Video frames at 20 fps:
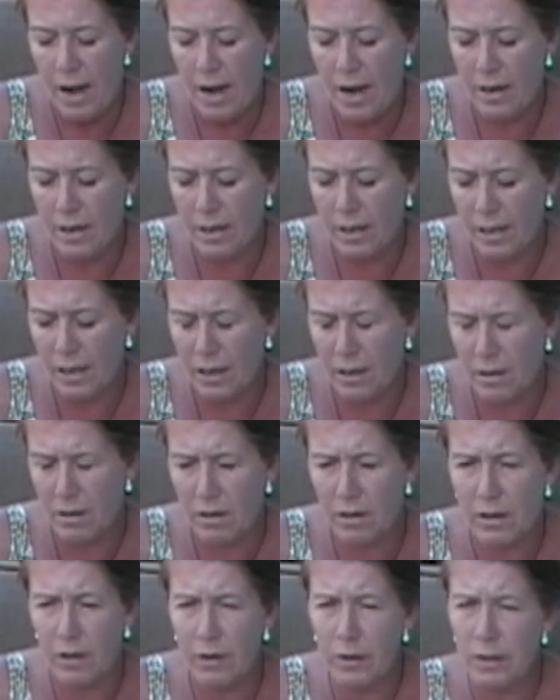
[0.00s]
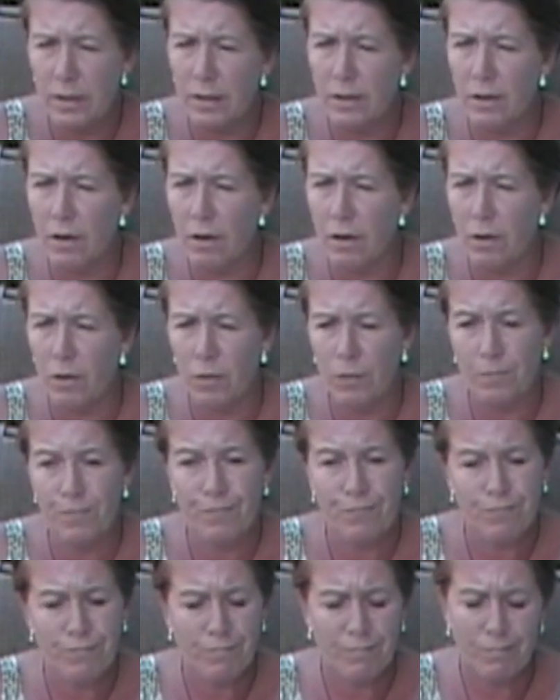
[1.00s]
And again, there is no
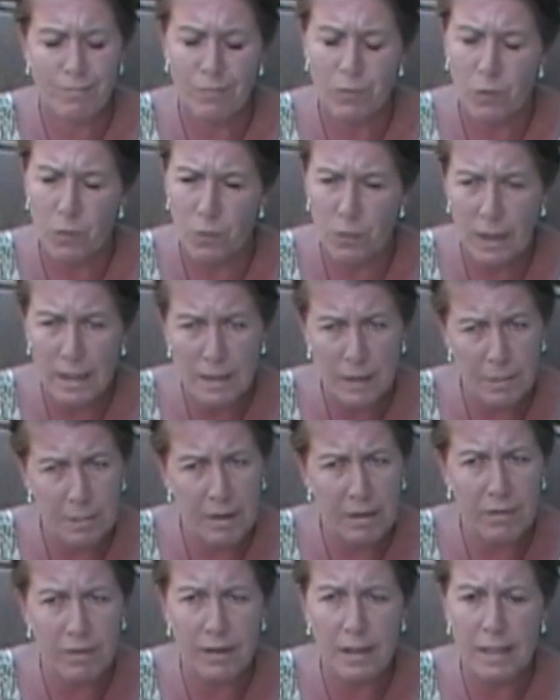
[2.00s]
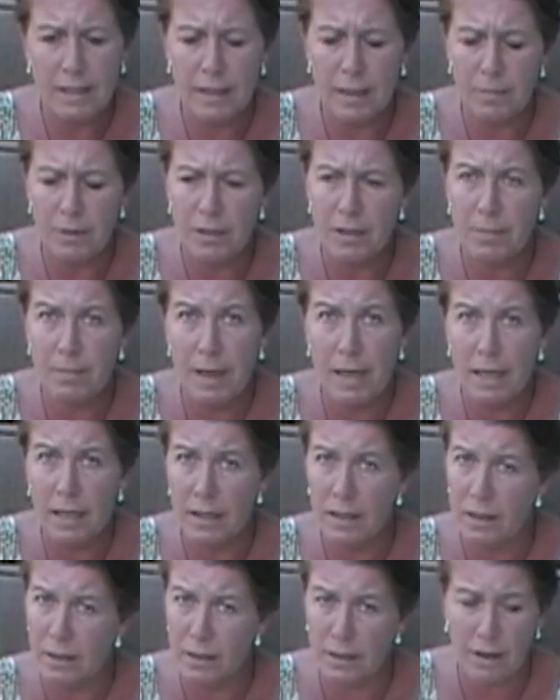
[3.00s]
recipe for this. I'm just
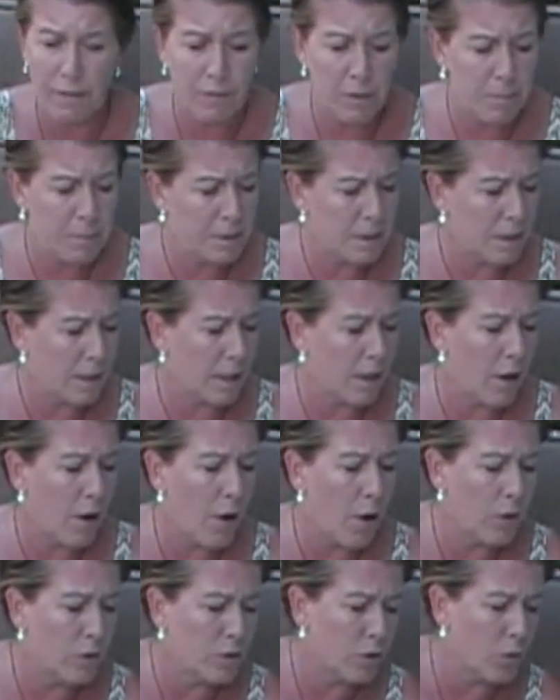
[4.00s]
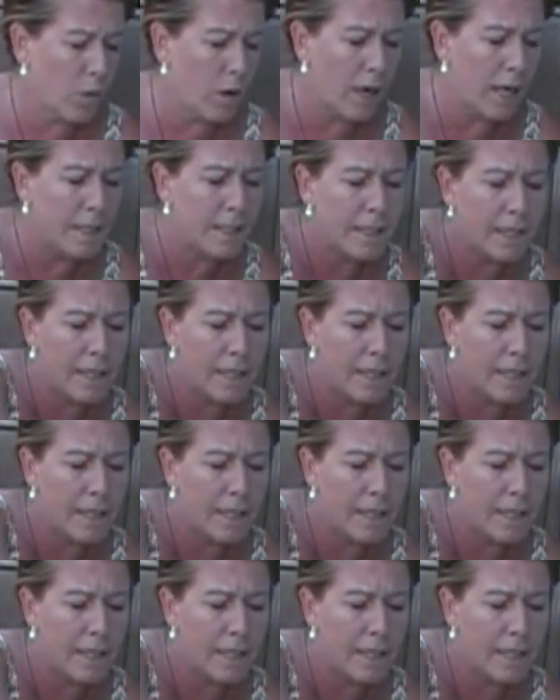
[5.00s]
making this stuff up as I go. So what I